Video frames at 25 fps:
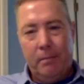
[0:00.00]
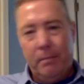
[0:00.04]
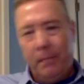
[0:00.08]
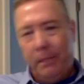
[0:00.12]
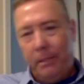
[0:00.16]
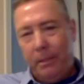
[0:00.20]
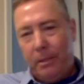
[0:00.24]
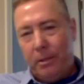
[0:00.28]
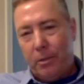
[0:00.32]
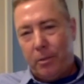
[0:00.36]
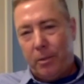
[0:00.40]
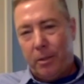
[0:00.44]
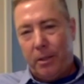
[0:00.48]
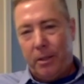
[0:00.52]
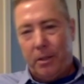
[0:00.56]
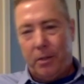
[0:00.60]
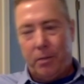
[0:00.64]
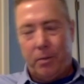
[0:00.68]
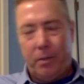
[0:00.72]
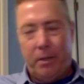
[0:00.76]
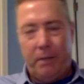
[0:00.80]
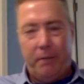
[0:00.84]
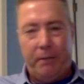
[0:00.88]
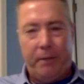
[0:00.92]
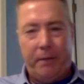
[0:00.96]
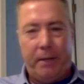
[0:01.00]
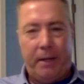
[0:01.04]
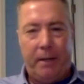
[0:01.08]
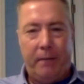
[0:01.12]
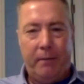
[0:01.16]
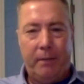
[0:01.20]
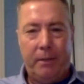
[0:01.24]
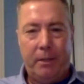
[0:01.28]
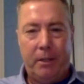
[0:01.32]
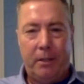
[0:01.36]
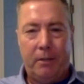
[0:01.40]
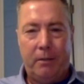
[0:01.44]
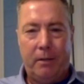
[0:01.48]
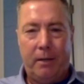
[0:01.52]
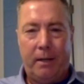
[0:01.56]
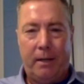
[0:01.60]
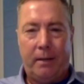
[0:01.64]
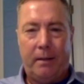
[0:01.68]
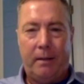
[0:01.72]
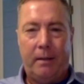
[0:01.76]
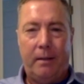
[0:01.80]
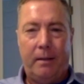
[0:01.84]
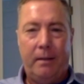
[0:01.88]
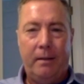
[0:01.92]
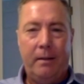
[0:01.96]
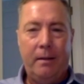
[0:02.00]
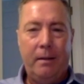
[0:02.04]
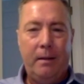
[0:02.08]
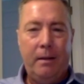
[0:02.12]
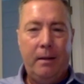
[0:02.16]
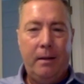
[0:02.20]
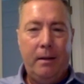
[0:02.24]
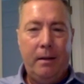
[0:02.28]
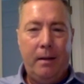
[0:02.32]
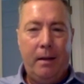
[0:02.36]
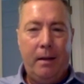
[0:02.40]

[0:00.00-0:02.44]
maybe 20, 25 uncorrected.